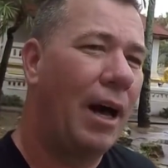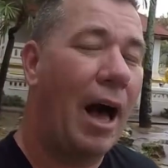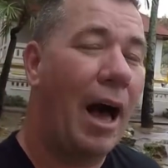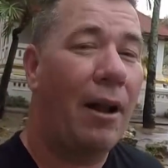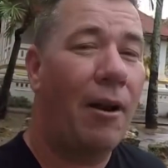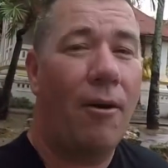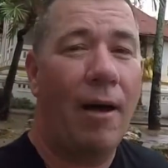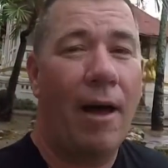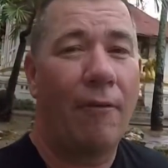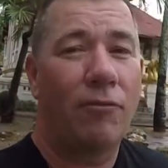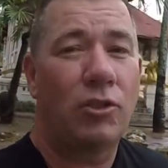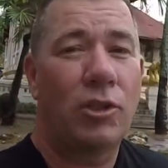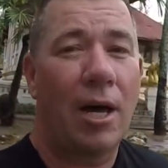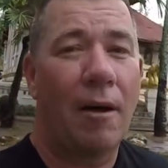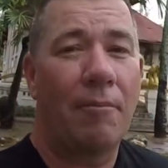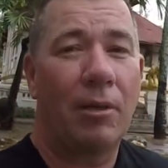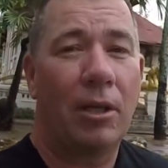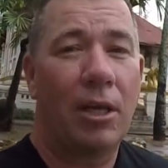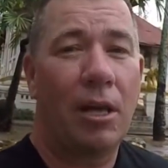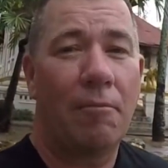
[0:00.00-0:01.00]
I don't have
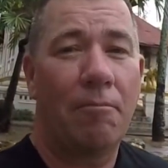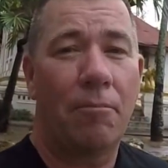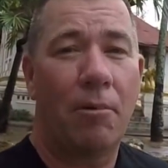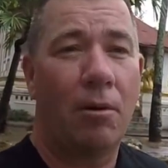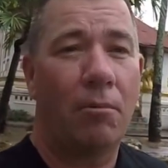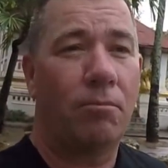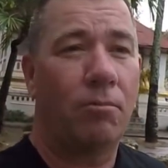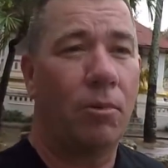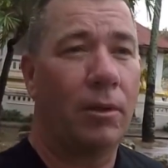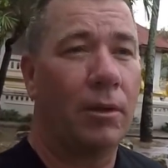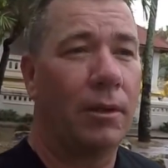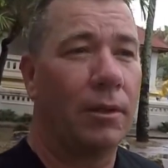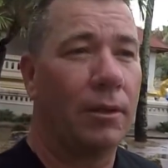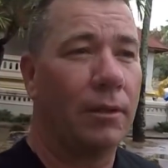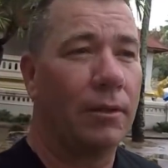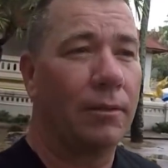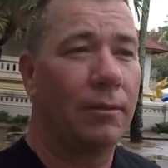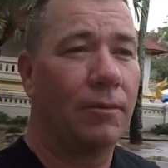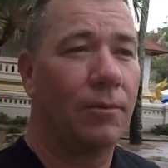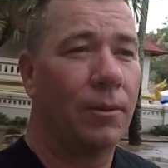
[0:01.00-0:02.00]
time to keep up with
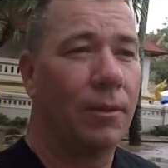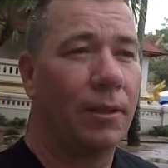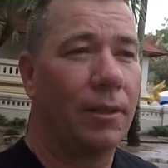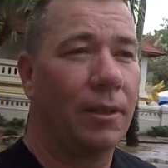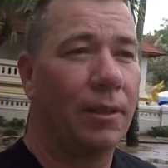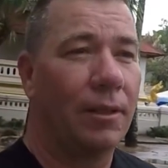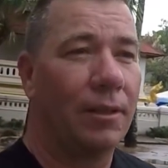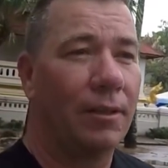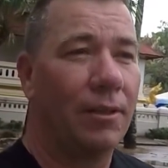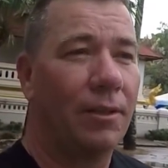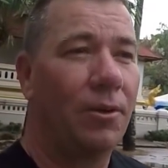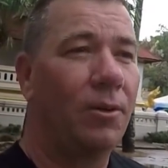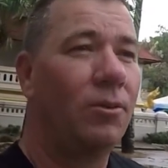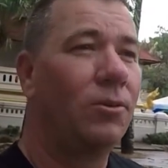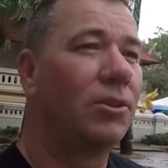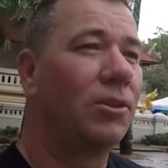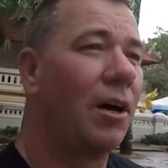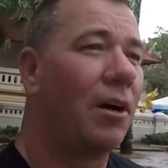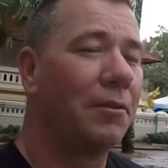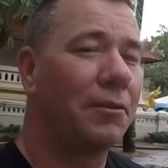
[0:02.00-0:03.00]

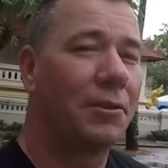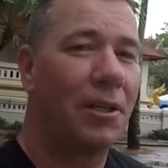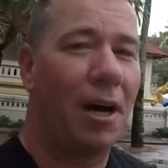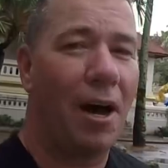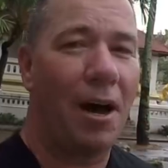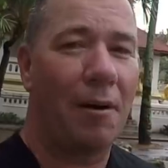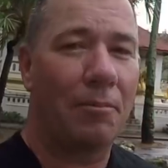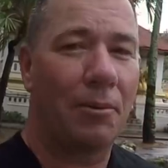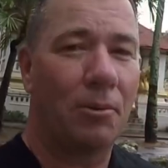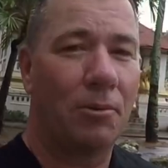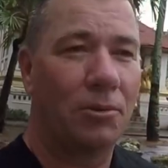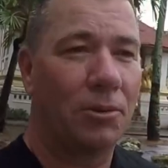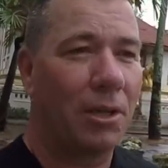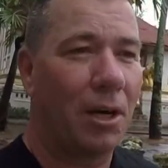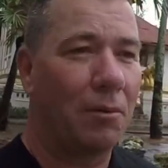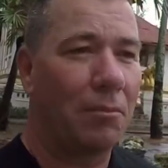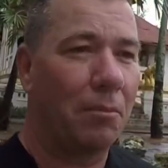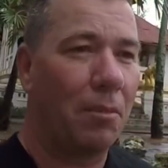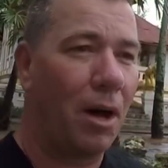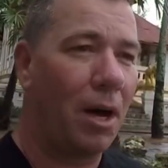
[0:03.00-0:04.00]
who's on top and who's
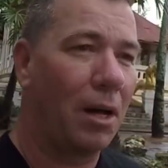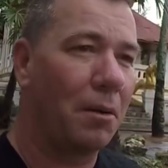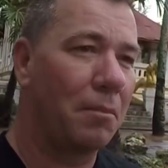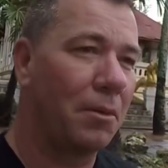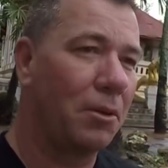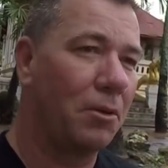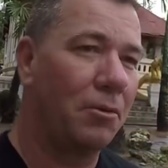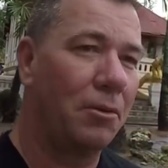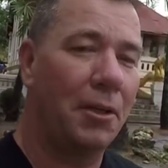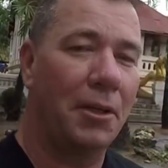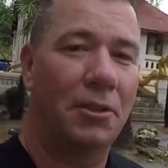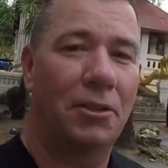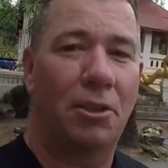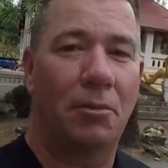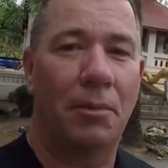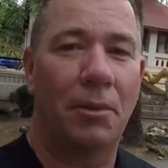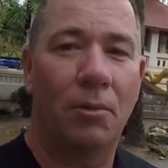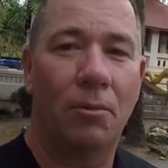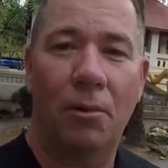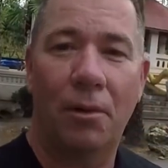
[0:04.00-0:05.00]
on bottom and who needs
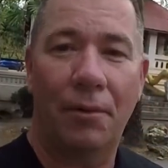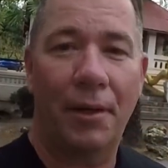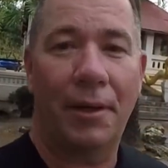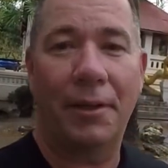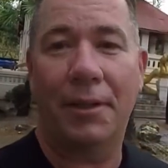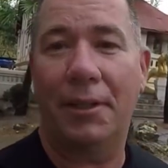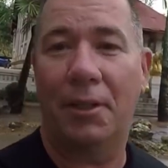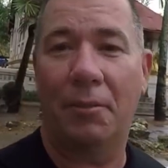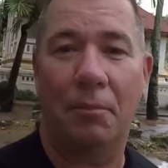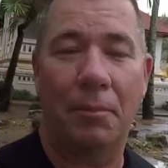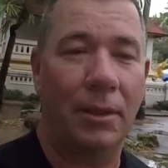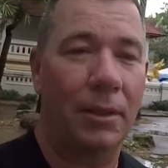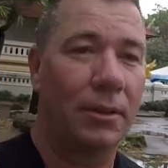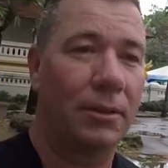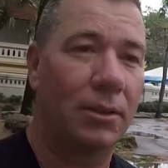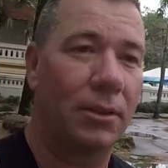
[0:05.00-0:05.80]
to be where they need to be.